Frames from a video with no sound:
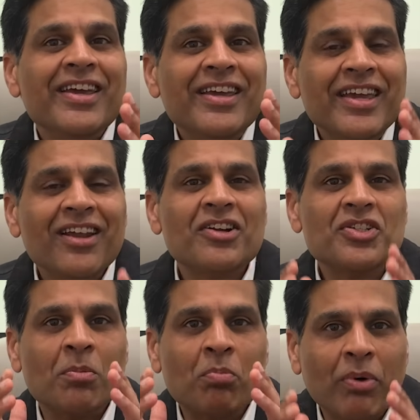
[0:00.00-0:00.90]
Here are
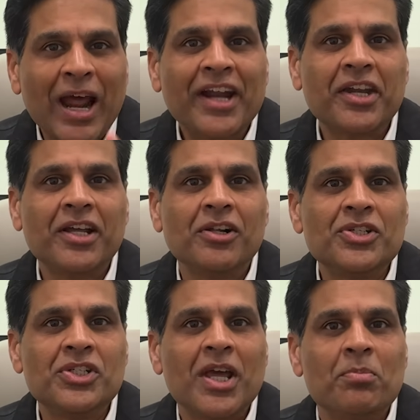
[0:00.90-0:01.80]
some practical
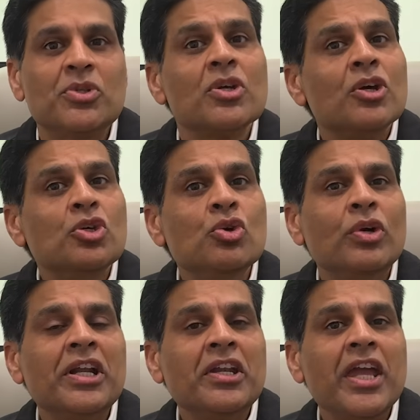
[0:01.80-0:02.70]
steps you
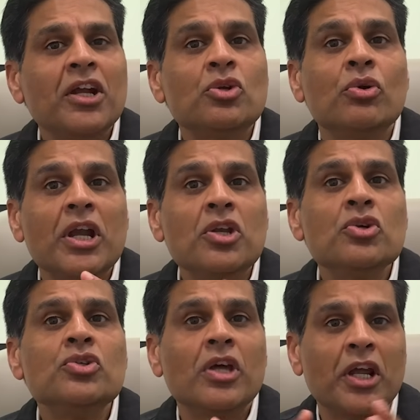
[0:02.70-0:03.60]
can take to
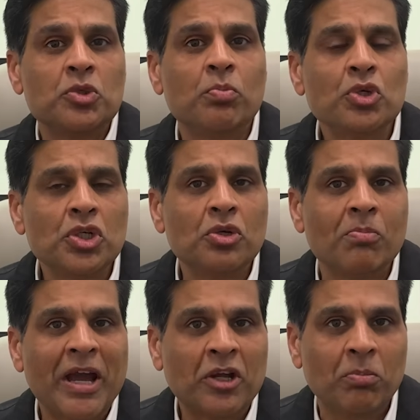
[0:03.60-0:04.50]
reduce your exposure to
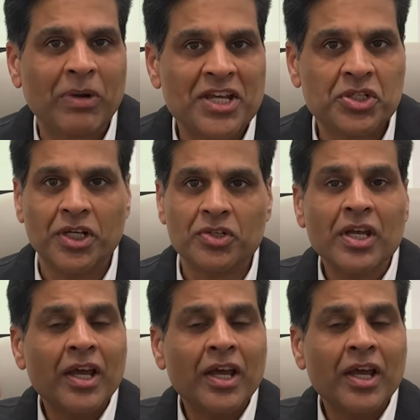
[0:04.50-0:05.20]
microplastics.